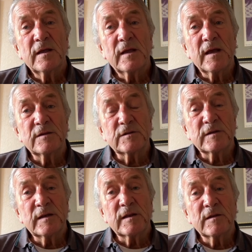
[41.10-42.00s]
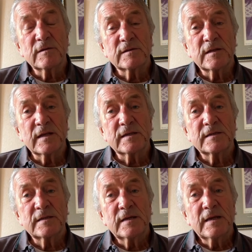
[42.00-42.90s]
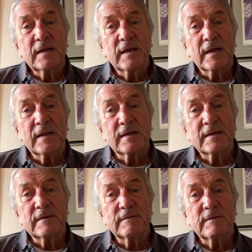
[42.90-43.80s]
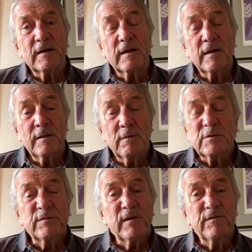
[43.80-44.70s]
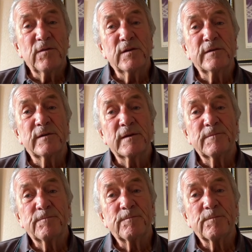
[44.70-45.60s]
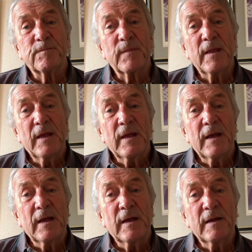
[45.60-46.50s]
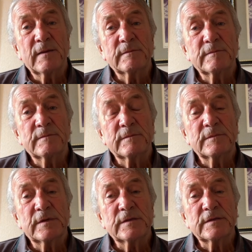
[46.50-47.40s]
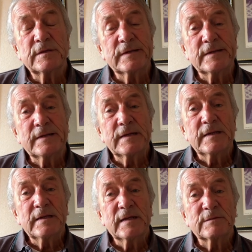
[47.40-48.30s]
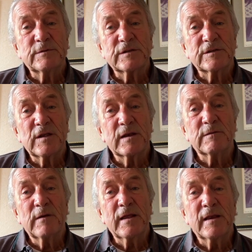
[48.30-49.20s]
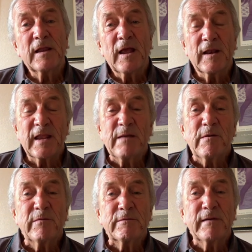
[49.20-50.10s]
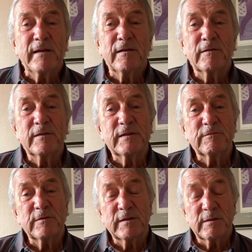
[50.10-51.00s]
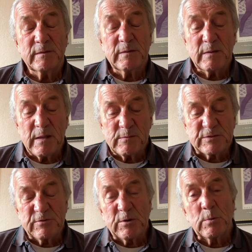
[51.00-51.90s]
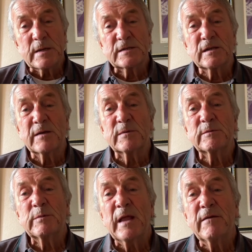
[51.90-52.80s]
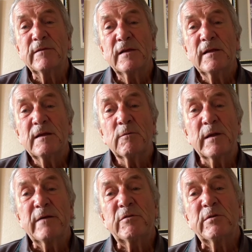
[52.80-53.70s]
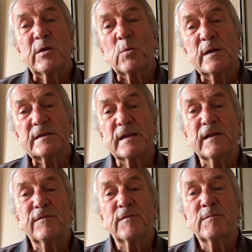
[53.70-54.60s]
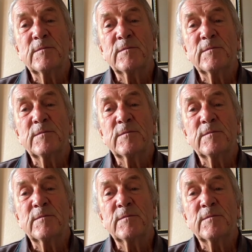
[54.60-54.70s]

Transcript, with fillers: as you did in those days. And, uh, I was very fond of her. Um, and uh, yes, we were just chatting away, and, and it came over the radio. It, it was request time. We have, we have a request here from